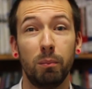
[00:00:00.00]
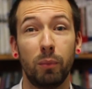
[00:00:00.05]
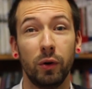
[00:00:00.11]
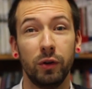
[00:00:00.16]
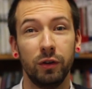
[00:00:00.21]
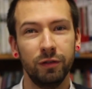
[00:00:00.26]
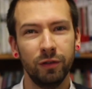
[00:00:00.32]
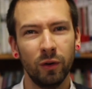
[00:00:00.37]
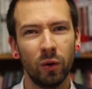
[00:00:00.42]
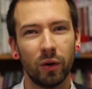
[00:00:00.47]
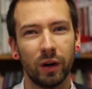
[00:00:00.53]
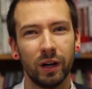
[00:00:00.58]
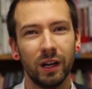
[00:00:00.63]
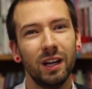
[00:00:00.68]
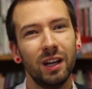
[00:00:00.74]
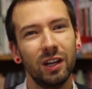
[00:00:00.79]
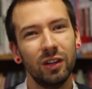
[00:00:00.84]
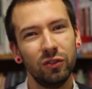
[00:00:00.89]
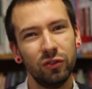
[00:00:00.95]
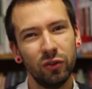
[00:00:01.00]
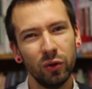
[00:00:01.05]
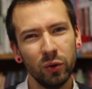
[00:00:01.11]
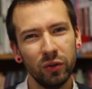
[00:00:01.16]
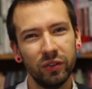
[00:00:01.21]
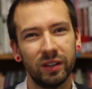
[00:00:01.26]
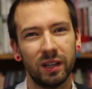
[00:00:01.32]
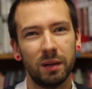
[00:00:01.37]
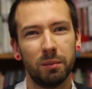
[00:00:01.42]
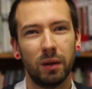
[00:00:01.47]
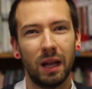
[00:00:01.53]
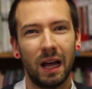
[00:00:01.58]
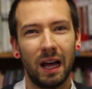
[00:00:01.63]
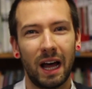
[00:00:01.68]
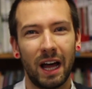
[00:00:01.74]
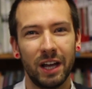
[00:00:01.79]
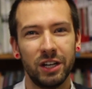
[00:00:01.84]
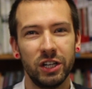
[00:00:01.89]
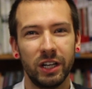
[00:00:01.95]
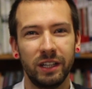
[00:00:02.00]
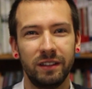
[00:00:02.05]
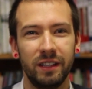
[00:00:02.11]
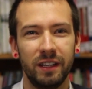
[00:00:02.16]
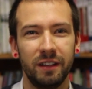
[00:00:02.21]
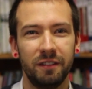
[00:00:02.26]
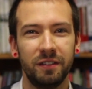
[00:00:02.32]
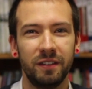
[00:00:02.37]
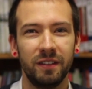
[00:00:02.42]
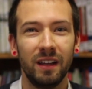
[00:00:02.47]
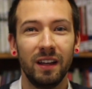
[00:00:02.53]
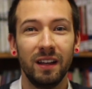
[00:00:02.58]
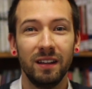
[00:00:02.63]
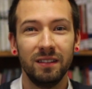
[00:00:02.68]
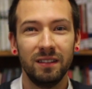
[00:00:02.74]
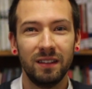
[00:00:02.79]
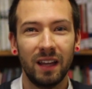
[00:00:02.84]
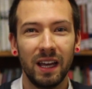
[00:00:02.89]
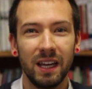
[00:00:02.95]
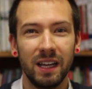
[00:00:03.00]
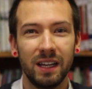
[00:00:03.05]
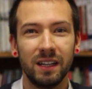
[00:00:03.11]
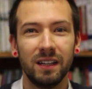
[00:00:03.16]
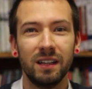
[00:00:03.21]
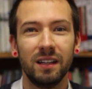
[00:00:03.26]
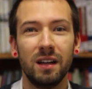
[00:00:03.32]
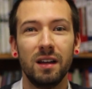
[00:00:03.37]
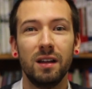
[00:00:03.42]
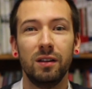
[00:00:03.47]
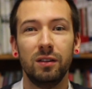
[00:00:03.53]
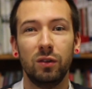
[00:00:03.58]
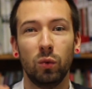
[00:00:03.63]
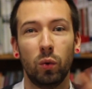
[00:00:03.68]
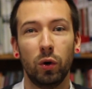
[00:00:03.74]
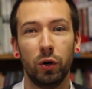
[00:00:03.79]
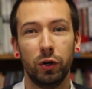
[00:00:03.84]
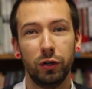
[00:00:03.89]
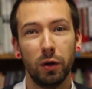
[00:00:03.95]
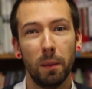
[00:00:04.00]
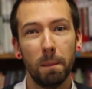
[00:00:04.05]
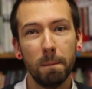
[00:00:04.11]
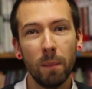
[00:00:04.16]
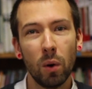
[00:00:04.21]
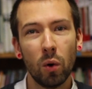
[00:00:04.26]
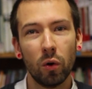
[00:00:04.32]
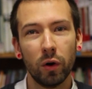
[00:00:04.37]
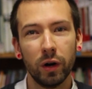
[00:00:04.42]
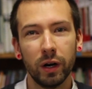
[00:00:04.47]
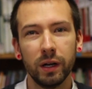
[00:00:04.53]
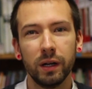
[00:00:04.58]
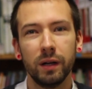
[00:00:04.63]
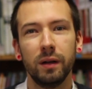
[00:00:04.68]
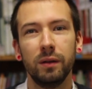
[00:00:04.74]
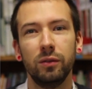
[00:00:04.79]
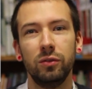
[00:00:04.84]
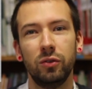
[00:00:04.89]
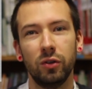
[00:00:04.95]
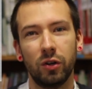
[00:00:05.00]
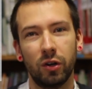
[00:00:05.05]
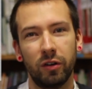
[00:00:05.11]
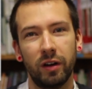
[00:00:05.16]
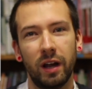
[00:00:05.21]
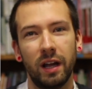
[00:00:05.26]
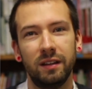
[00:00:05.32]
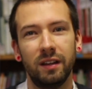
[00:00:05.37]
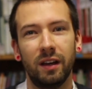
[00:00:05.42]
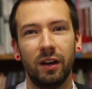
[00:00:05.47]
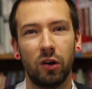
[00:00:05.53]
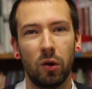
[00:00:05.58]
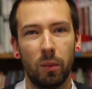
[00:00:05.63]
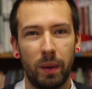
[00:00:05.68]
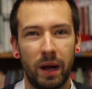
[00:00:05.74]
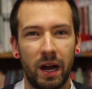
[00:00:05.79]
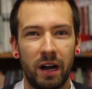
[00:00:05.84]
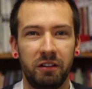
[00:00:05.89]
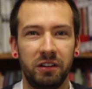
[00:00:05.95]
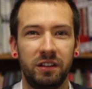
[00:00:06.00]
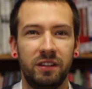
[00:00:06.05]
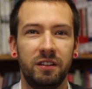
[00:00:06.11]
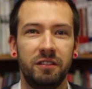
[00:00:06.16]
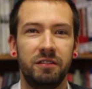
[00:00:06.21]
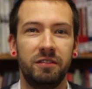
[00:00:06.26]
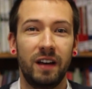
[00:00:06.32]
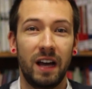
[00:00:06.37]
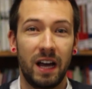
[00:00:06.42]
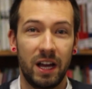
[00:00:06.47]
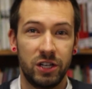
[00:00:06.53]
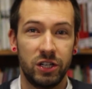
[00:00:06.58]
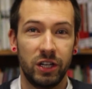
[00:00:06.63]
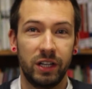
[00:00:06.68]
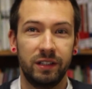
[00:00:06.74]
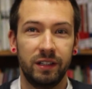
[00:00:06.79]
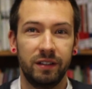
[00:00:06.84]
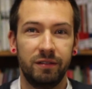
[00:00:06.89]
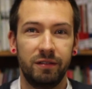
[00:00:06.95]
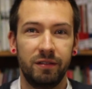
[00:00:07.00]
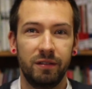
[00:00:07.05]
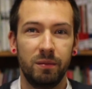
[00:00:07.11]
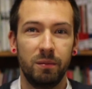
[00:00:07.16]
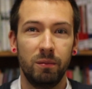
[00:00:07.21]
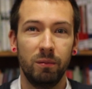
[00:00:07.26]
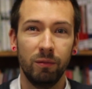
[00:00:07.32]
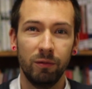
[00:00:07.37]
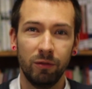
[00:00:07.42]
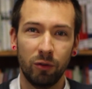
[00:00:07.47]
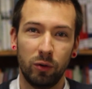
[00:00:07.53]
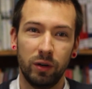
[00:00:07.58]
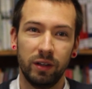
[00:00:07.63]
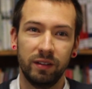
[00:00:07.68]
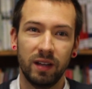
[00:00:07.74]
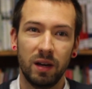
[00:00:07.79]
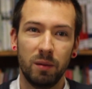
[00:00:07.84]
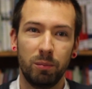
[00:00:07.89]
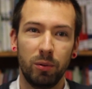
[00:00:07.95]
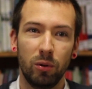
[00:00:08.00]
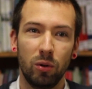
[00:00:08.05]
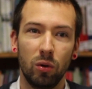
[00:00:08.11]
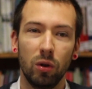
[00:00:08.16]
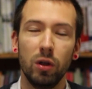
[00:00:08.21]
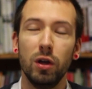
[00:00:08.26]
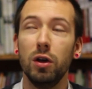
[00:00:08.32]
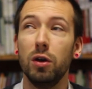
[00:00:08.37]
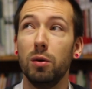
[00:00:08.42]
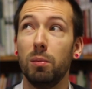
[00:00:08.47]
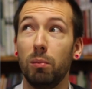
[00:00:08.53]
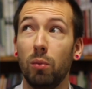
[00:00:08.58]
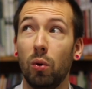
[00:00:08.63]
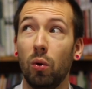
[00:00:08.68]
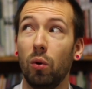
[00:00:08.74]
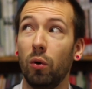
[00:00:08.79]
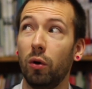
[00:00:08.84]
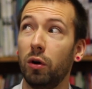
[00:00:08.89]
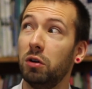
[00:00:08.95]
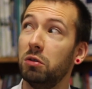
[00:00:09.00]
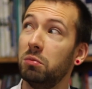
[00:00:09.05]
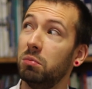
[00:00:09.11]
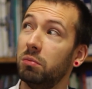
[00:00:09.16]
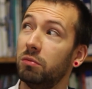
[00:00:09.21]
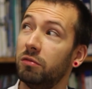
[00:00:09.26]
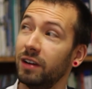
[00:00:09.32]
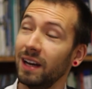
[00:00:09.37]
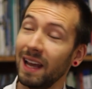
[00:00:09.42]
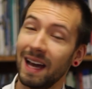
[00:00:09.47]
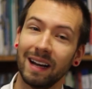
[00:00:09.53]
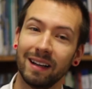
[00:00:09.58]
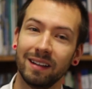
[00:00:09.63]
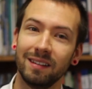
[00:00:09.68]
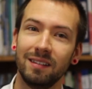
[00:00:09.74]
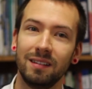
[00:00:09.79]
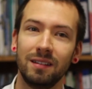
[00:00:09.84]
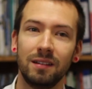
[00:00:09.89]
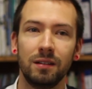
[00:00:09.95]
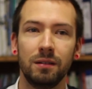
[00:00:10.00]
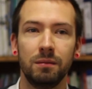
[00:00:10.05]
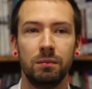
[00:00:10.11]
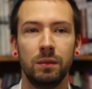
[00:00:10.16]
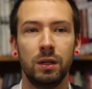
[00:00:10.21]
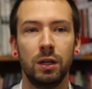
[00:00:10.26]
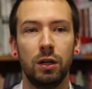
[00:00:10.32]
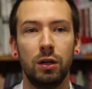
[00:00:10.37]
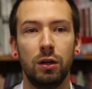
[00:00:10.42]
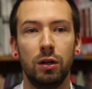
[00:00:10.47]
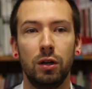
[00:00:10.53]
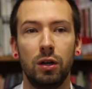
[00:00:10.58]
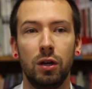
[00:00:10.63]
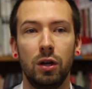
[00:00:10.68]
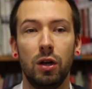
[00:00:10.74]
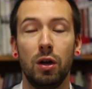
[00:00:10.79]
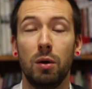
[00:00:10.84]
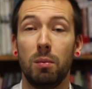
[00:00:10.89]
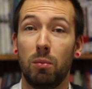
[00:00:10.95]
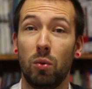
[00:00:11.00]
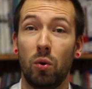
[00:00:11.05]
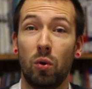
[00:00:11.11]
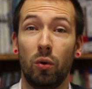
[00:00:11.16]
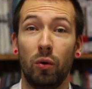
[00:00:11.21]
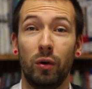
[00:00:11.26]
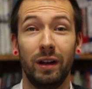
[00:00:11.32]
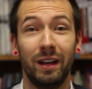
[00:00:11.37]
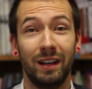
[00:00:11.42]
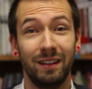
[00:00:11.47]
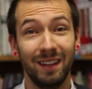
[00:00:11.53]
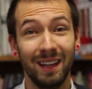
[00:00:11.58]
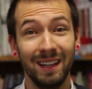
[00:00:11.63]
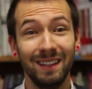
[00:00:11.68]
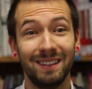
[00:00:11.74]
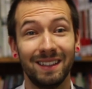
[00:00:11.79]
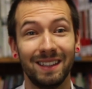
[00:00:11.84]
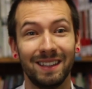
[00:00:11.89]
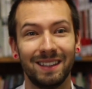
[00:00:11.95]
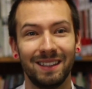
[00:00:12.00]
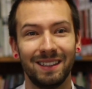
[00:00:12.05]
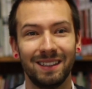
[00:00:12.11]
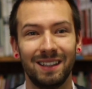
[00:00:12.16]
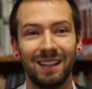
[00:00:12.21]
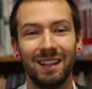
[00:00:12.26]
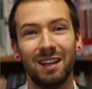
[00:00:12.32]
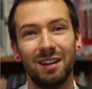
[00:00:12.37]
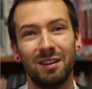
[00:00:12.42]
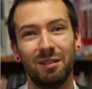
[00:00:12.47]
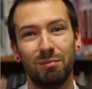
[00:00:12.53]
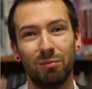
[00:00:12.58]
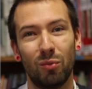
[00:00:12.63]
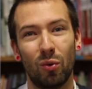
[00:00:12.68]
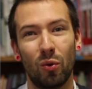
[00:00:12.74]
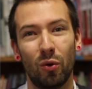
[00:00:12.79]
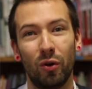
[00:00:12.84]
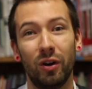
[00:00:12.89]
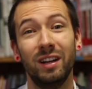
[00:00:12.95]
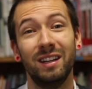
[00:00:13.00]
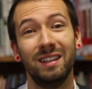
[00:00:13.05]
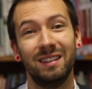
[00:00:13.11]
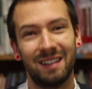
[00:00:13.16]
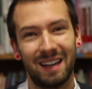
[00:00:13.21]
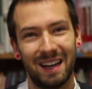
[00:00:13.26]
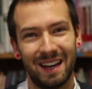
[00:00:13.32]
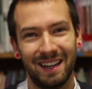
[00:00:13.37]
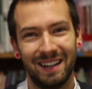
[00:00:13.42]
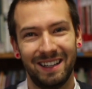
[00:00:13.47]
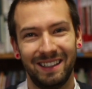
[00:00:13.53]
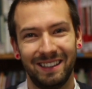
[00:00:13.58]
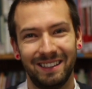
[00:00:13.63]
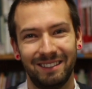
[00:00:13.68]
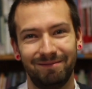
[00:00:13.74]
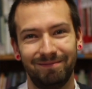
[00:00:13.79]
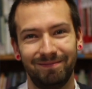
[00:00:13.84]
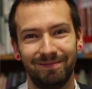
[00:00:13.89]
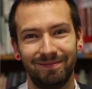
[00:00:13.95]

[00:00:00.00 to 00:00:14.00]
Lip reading: Point 4. Two-syllable adjectives take the word more to create a comparative adjective. For example, more relaxed, more excited, more tired.